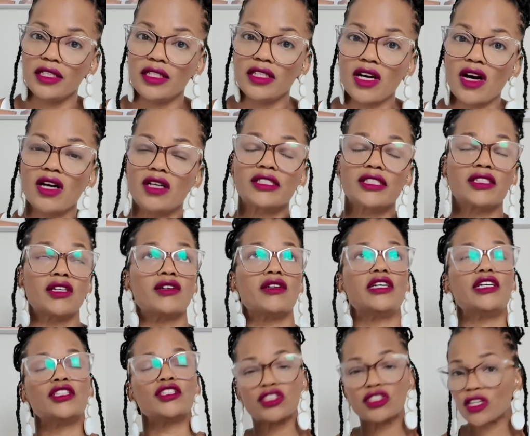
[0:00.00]
Y'all, so
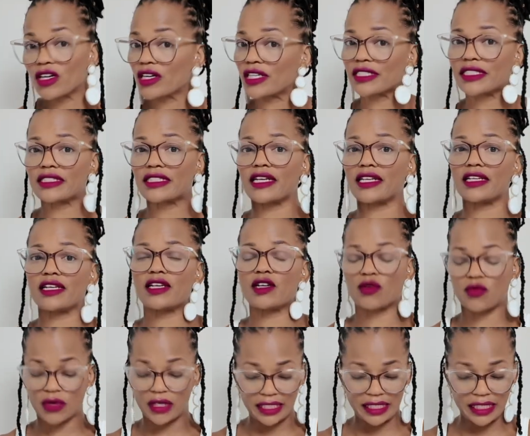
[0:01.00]
it's your girl Stella here
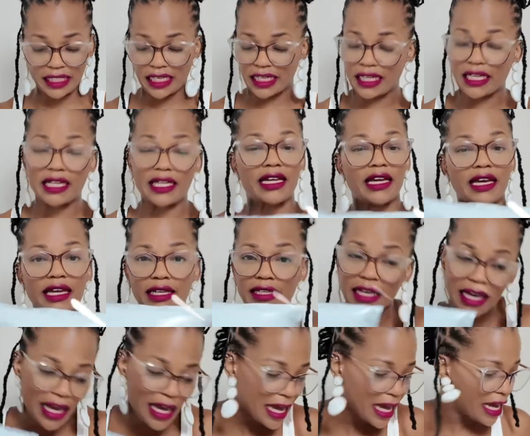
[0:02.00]
once again, and
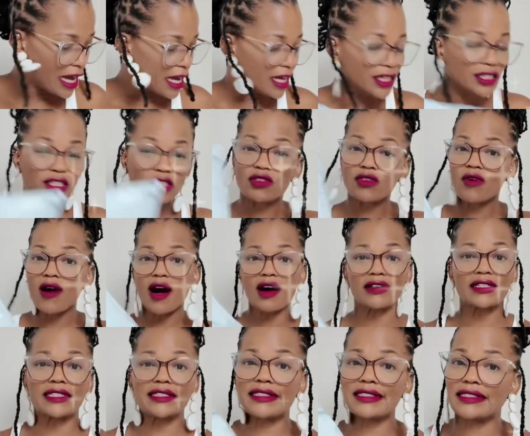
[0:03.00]
as you all
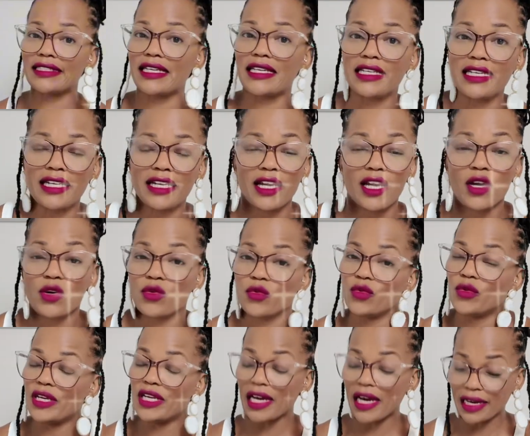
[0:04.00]
can see,
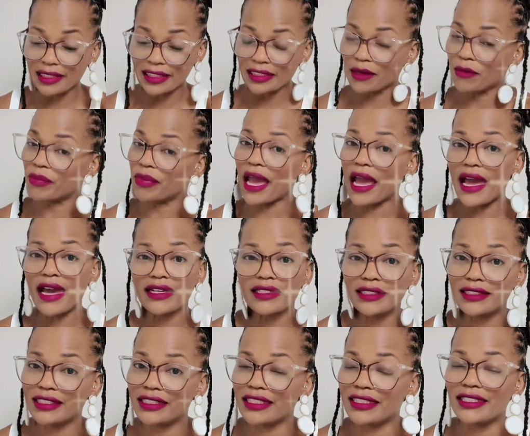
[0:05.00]
we got some
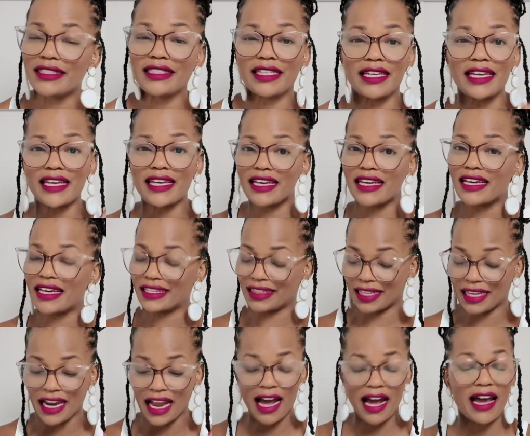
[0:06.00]
packages in that
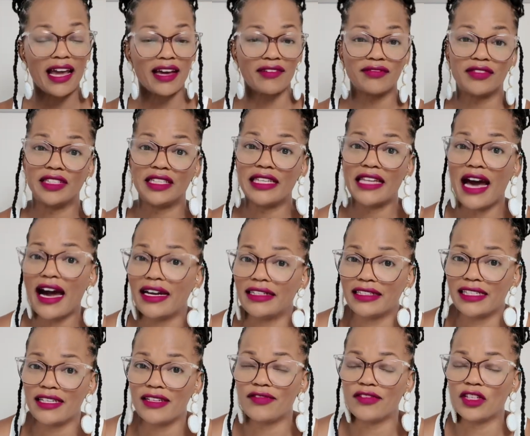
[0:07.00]
I have not
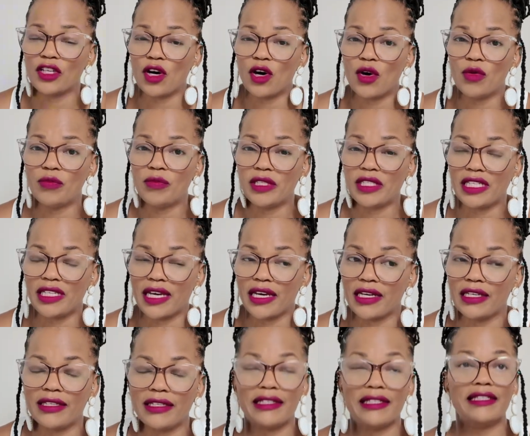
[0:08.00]
even opened yet.